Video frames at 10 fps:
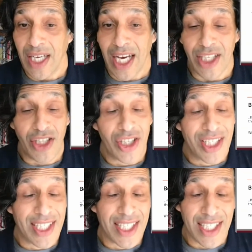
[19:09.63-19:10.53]
And you
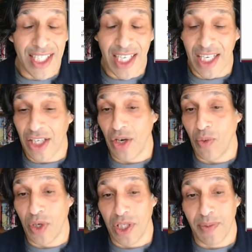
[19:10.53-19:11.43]
certainly don't
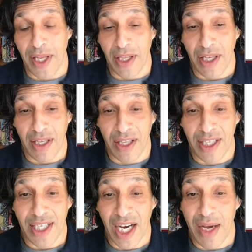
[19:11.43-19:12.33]
want to spend the
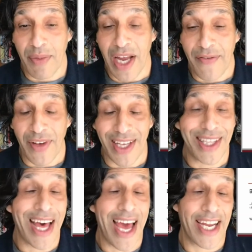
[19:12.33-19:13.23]
time and effort
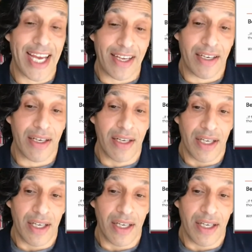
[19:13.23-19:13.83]
and the headache